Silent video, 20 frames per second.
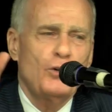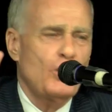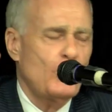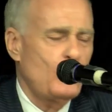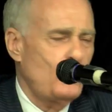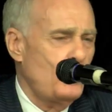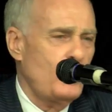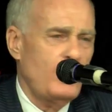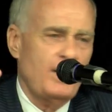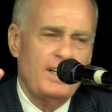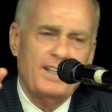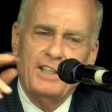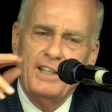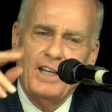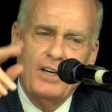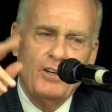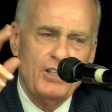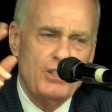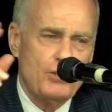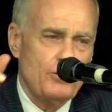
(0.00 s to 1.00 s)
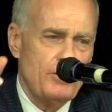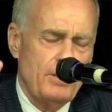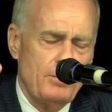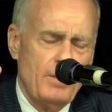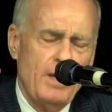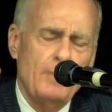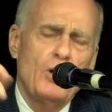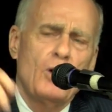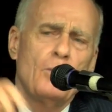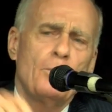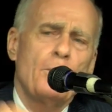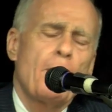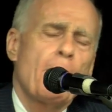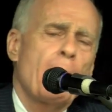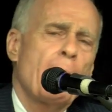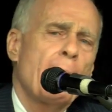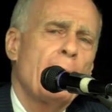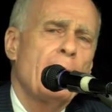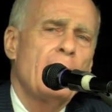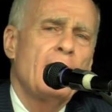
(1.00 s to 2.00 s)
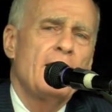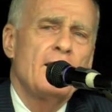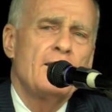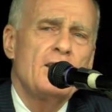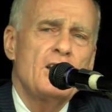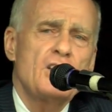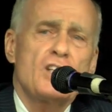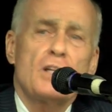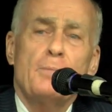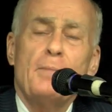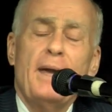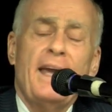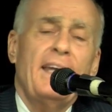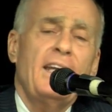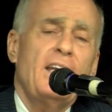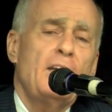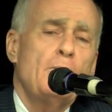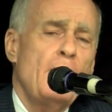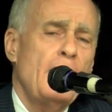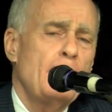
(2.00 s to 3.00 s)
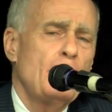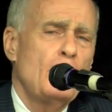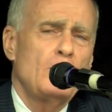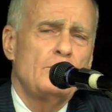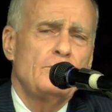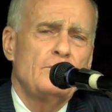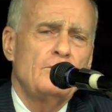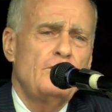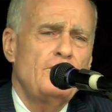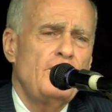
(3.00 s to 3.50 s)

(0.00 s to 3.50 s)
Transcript: to court on the Downing Street memo. This is the Manning memo.